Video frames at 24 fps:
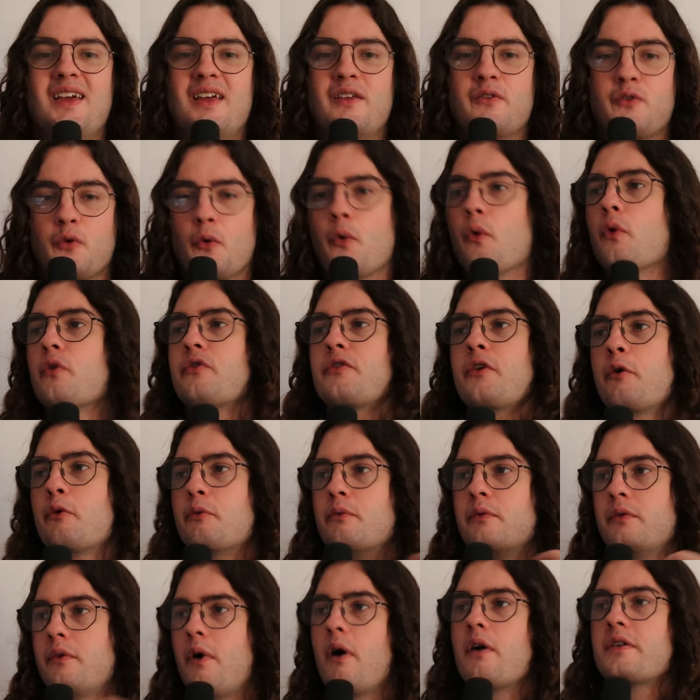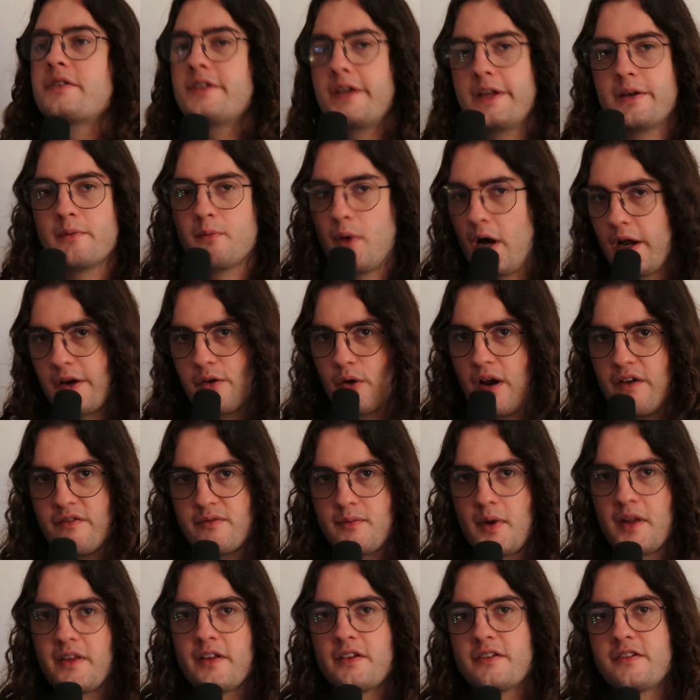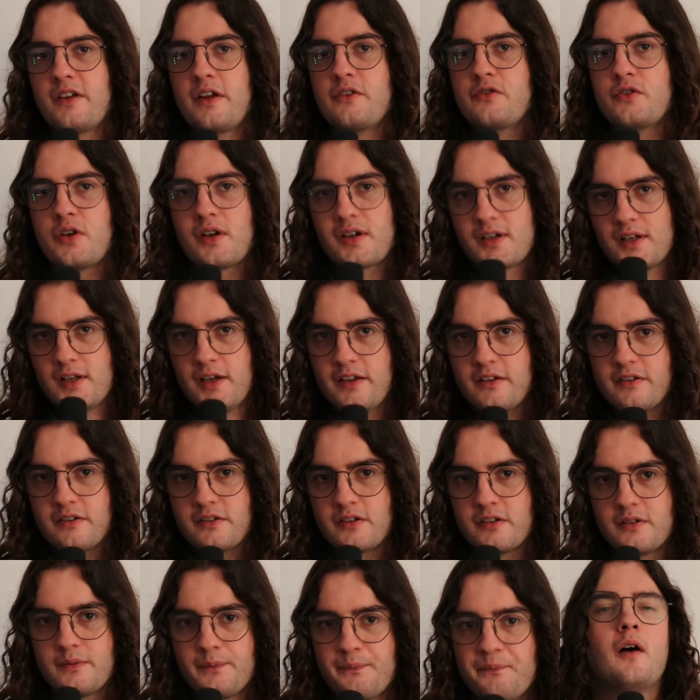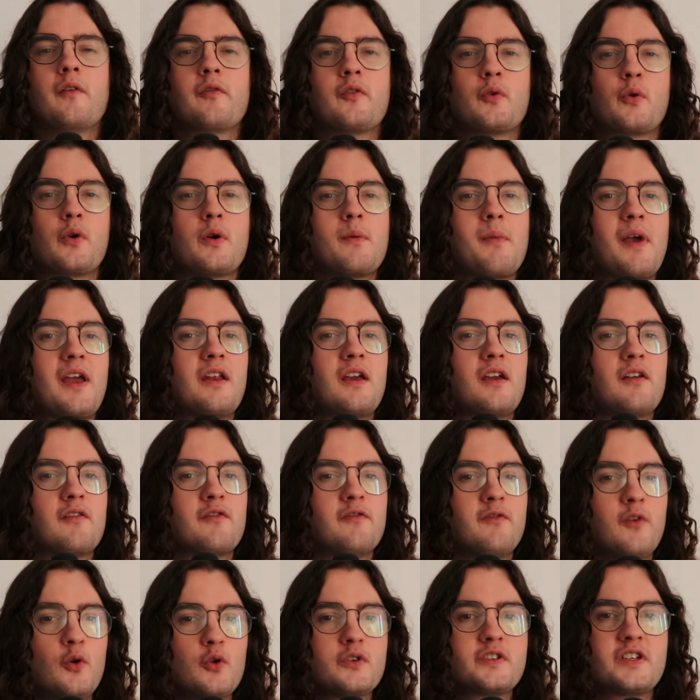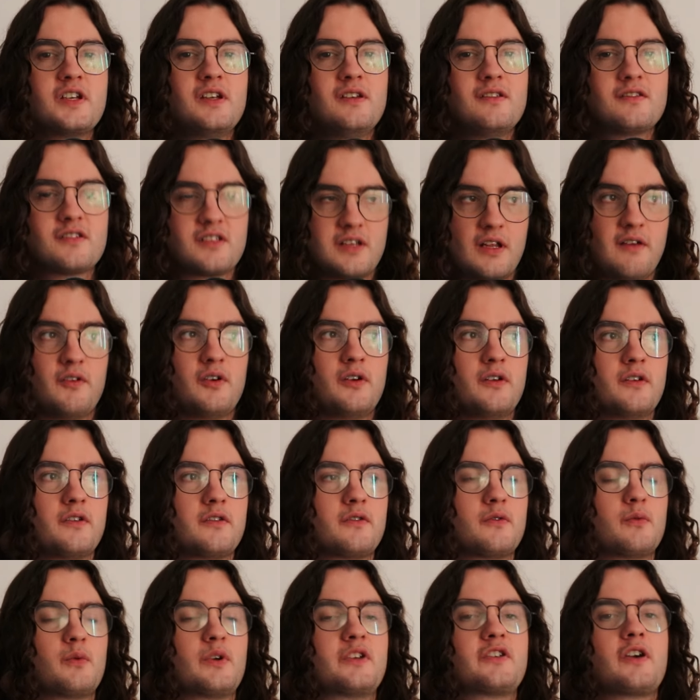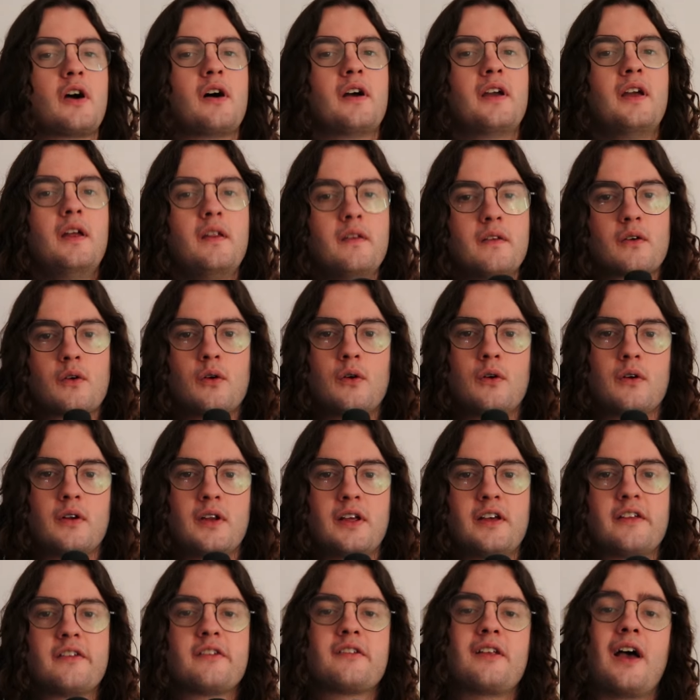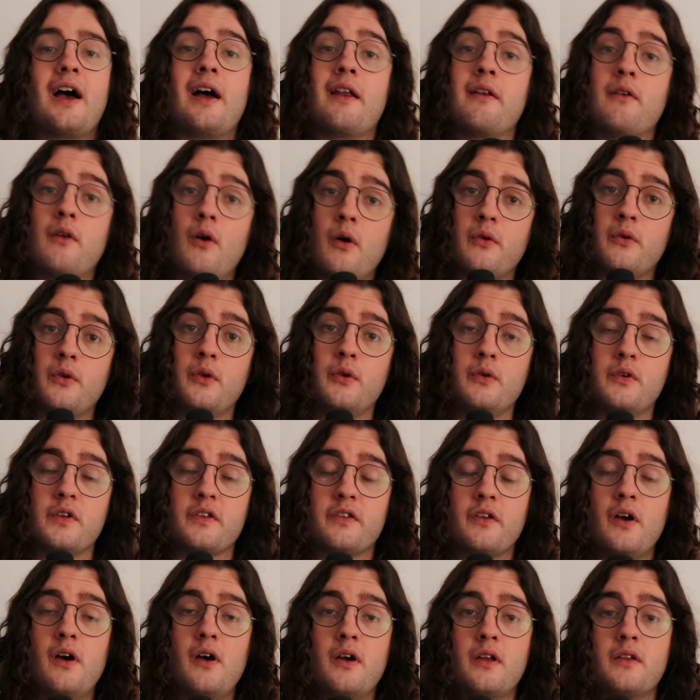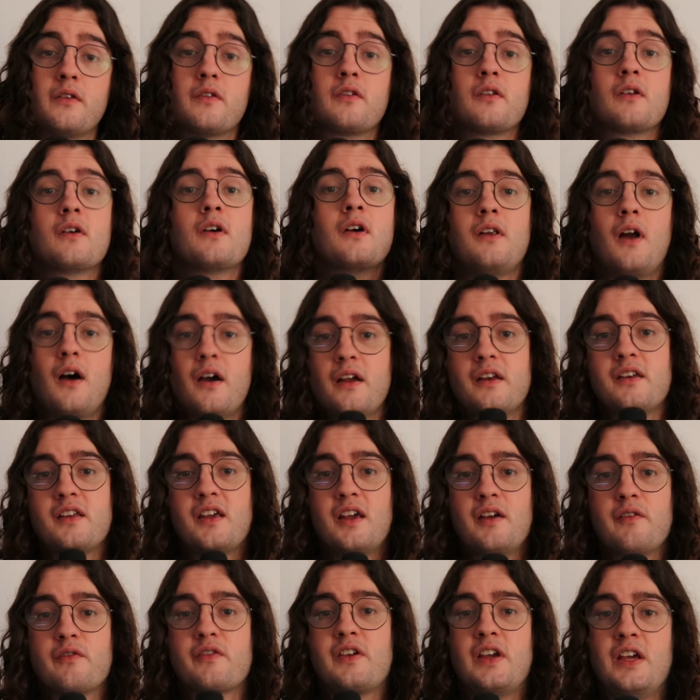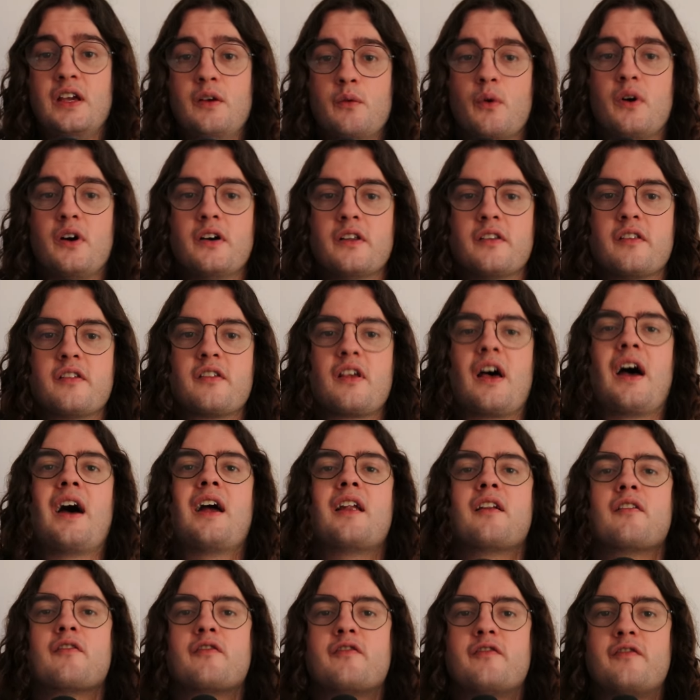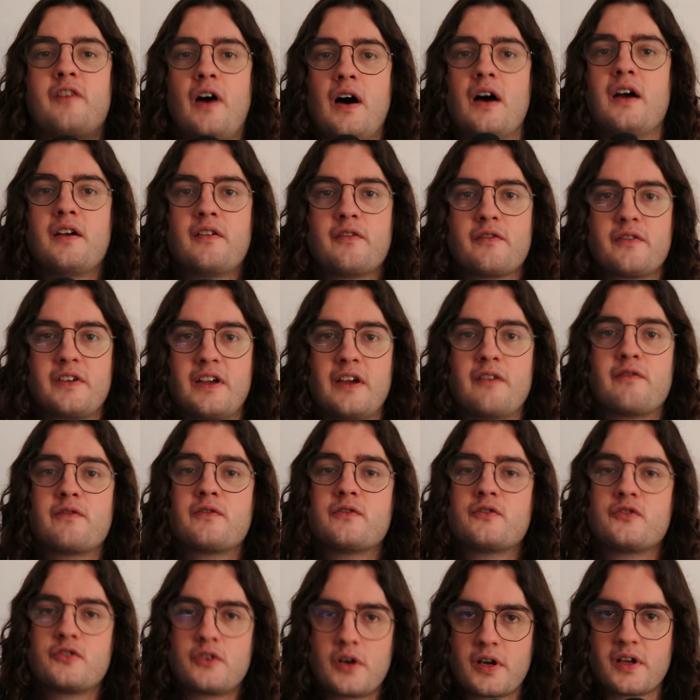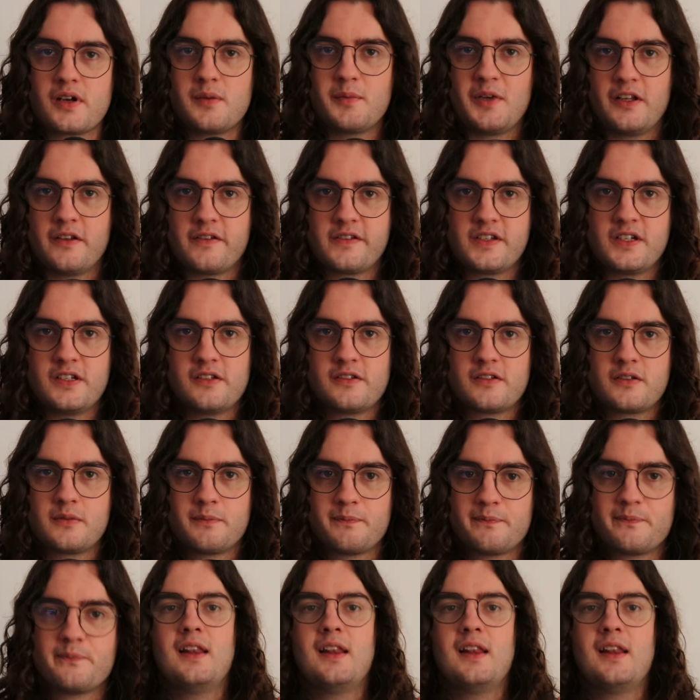is also not in my Gravemother centric list. Of the remaining 14 slivers, which are in the core list and not new designs, 9 give keywords and 5 give triggered abilities.